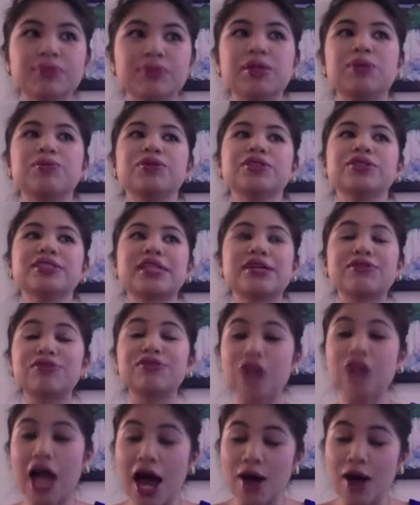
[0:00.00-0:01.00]
People sent
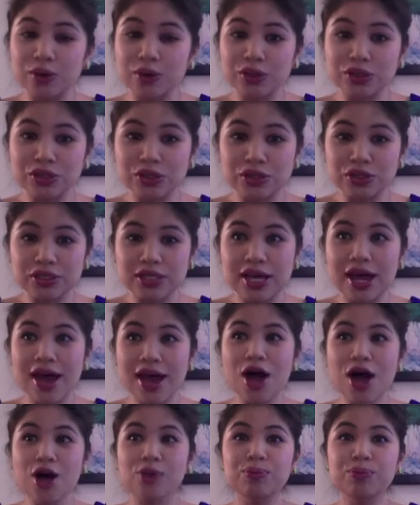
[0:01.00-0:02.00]
flowers,
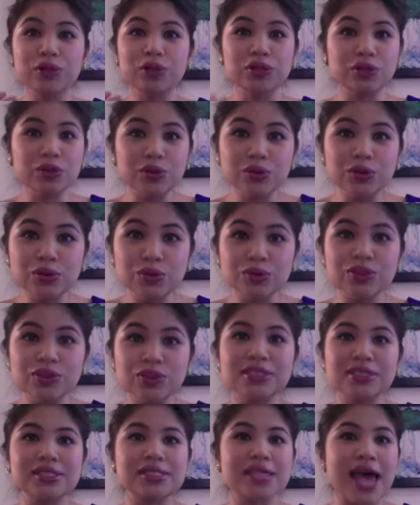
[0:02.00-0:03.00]

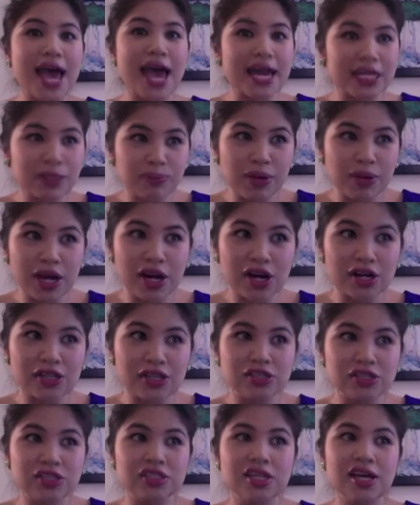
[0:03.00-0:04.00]
balloons, teddy
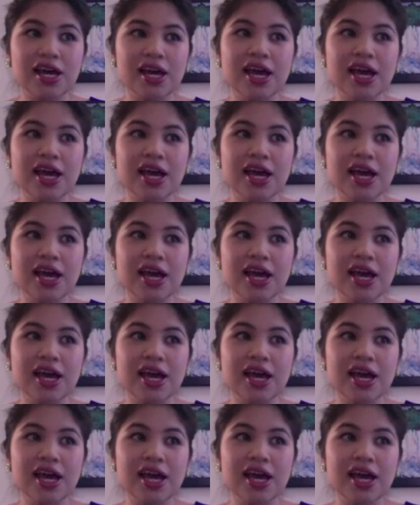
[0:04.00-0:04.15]
bears.